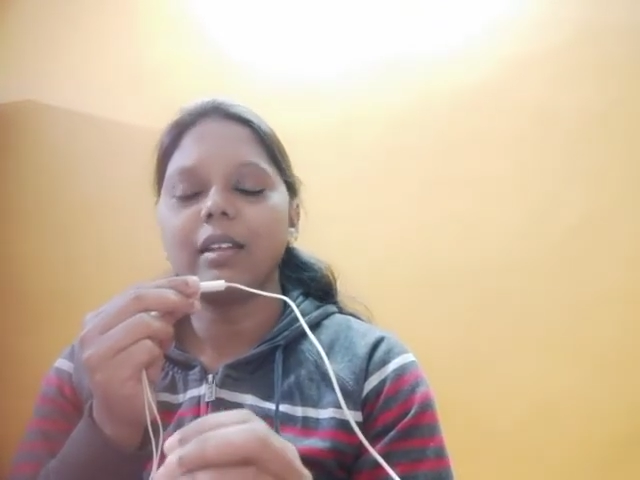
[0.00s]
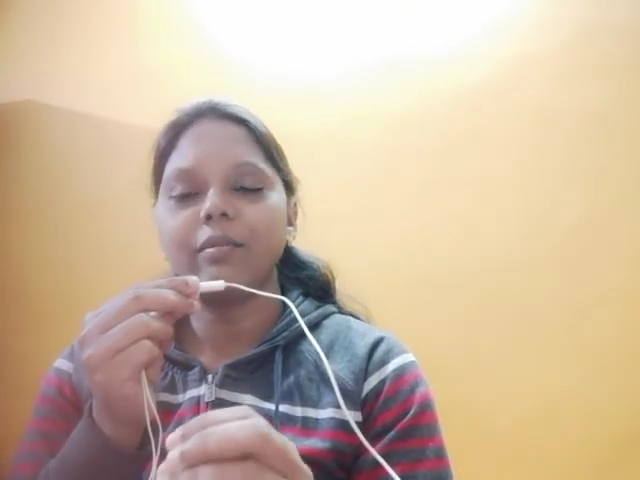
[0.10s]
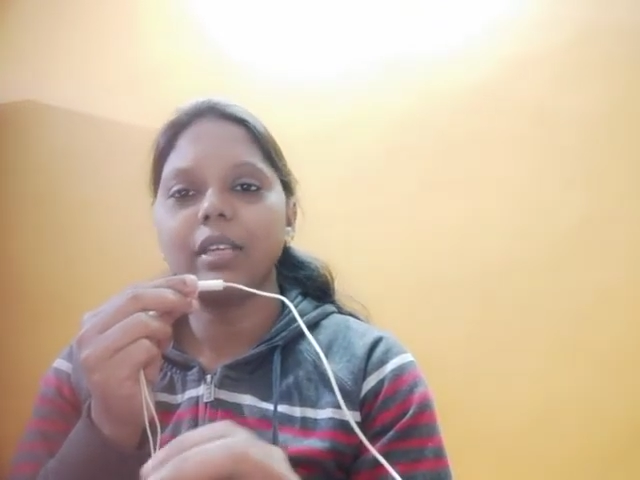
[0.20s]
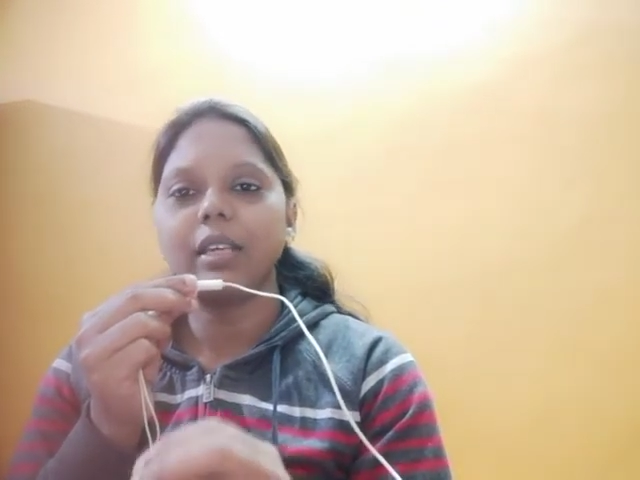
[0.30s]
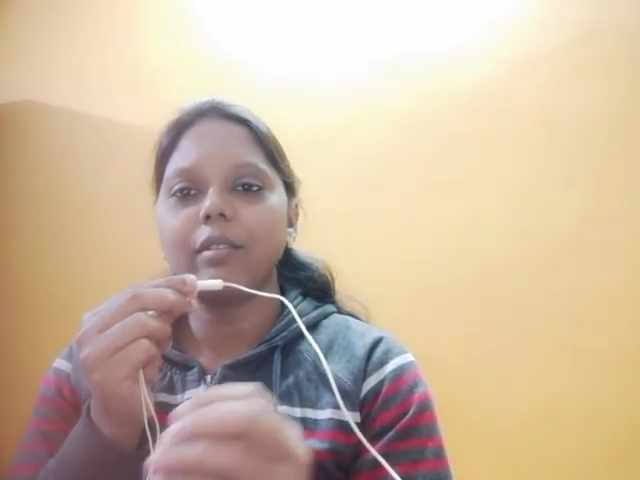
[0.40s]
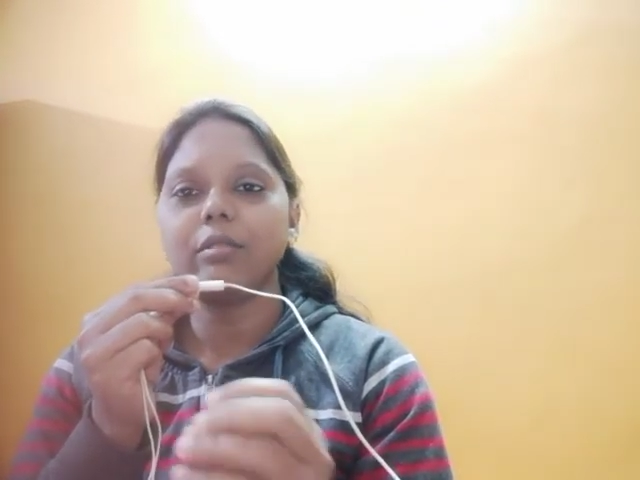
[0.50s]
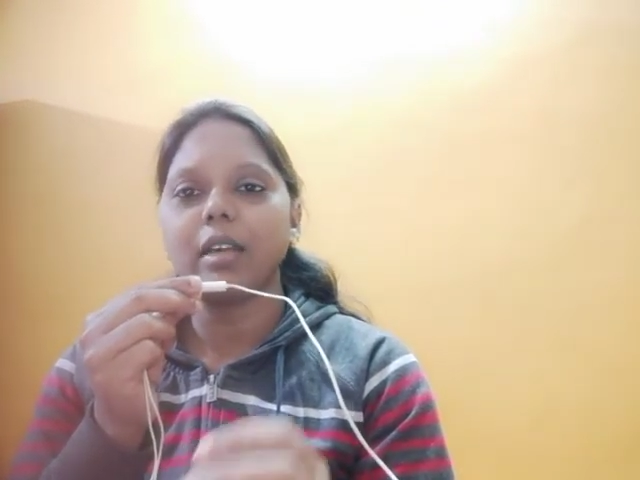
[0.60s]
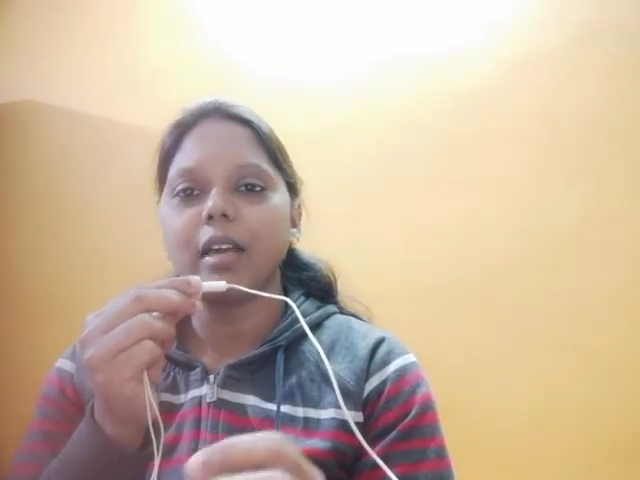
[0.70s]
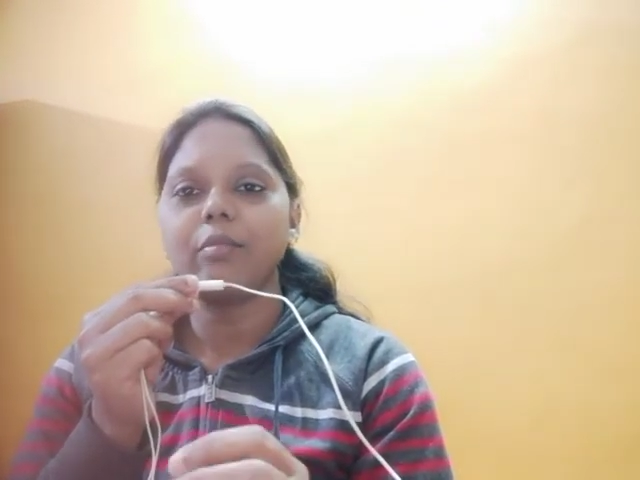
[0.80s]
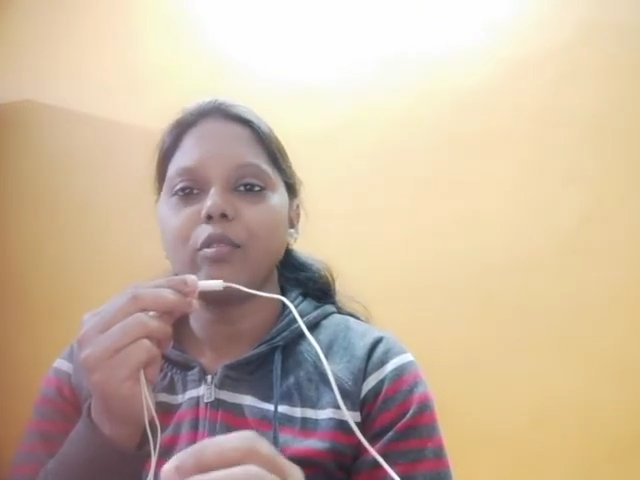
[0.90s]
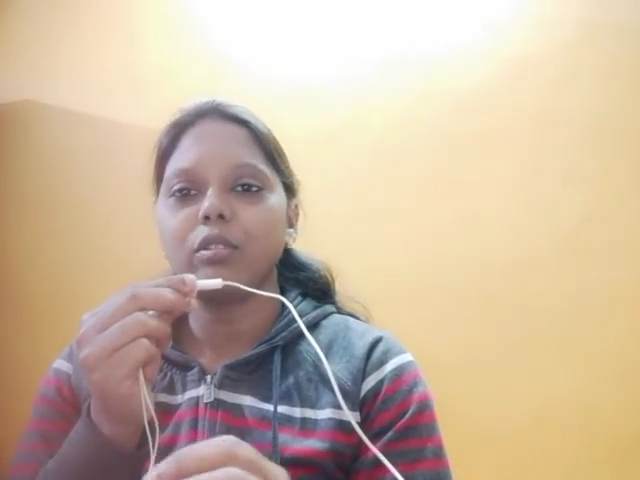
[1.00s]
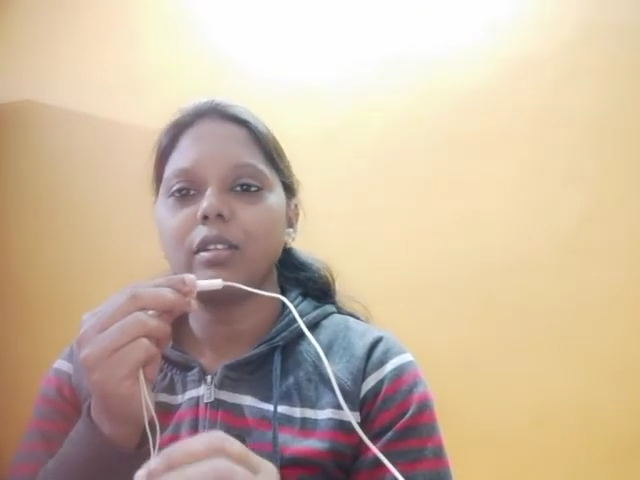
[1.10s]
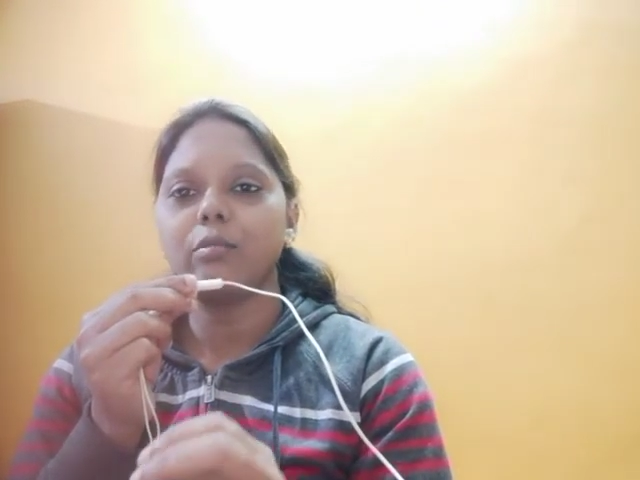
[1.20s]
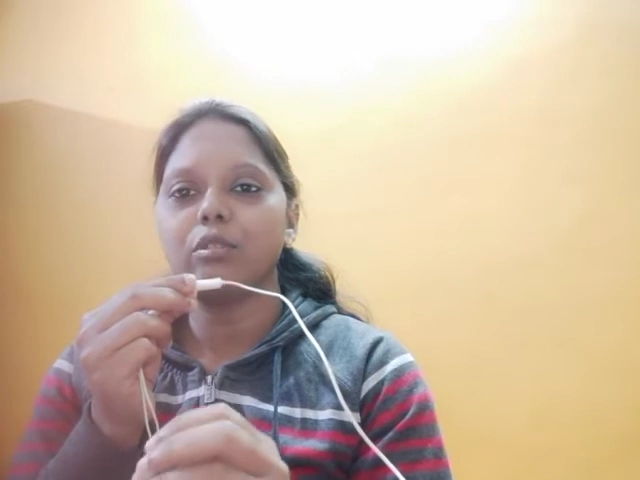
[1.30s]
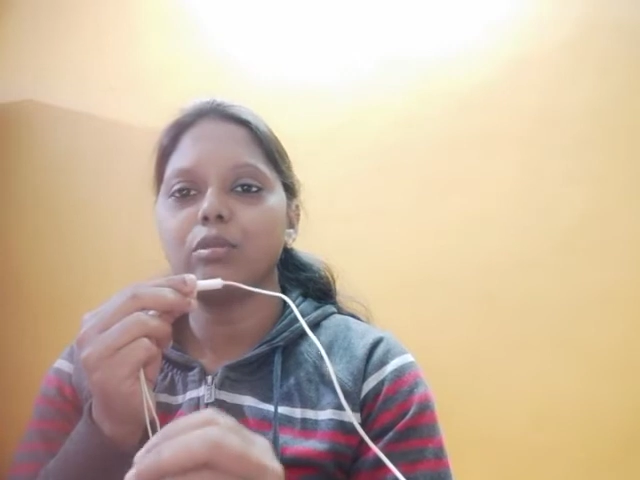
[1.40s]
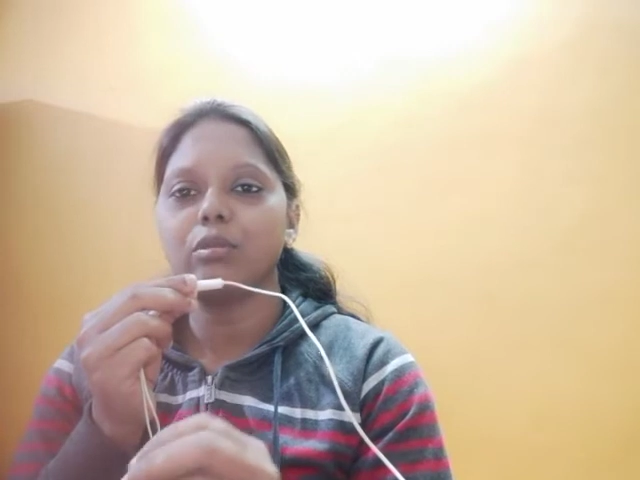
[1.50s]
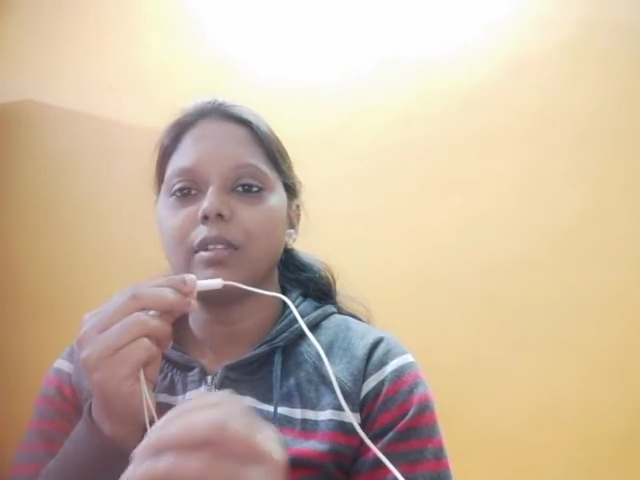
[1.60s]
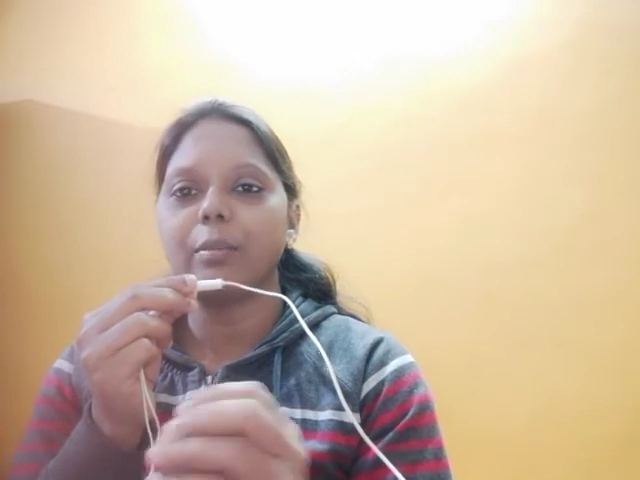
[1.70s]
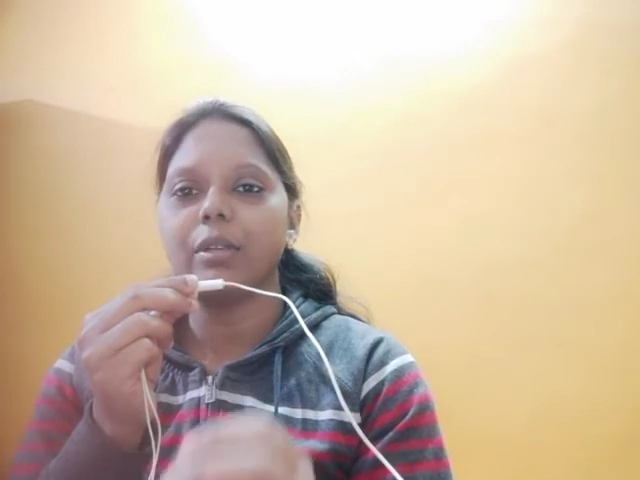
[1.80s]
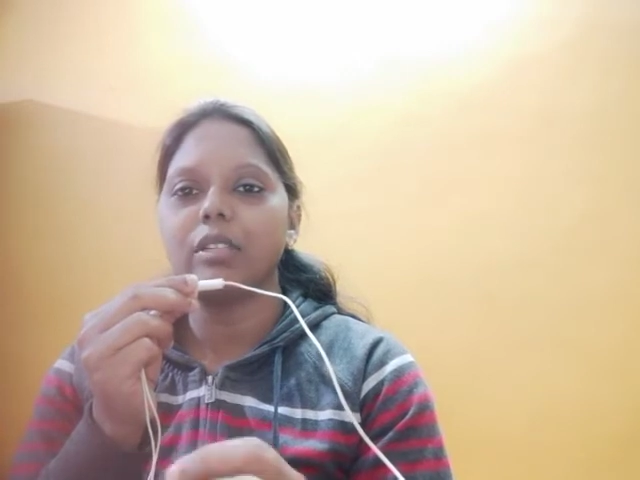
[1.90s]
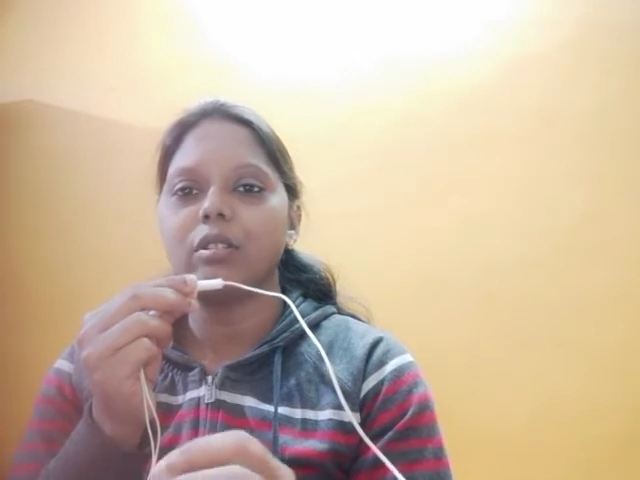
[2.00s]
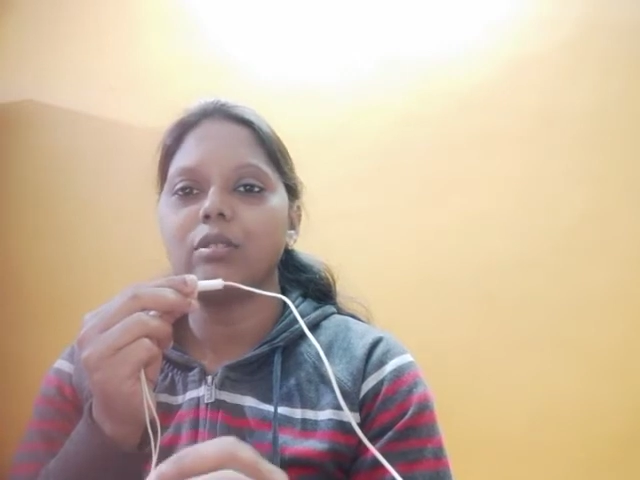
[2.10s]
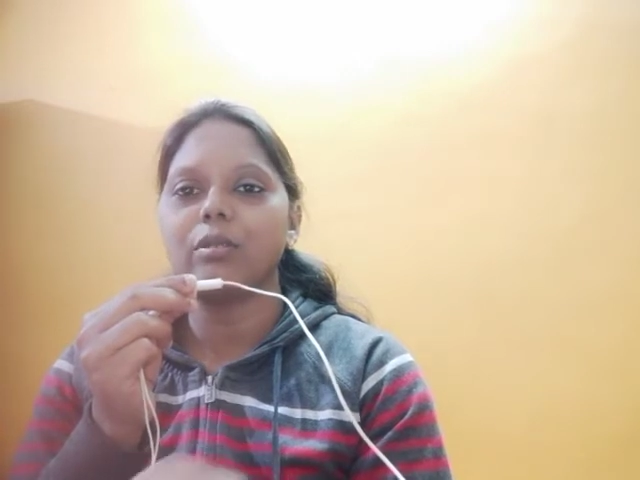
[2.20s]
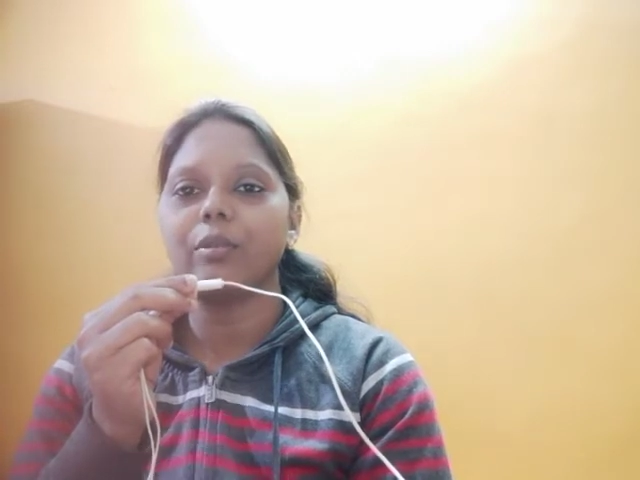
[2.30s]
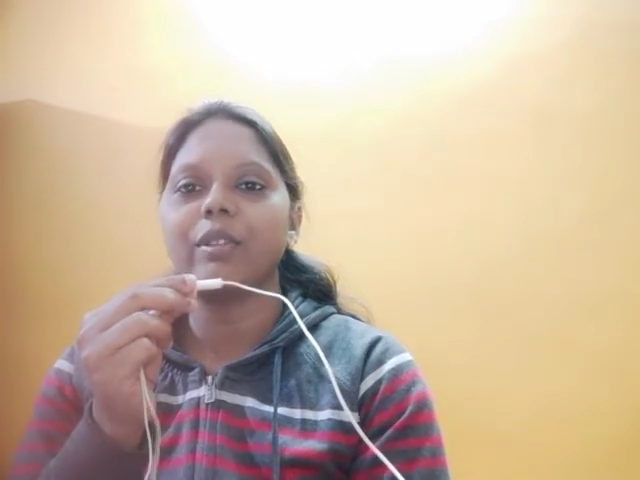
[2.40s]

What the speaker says: and we gave time for them to submit also.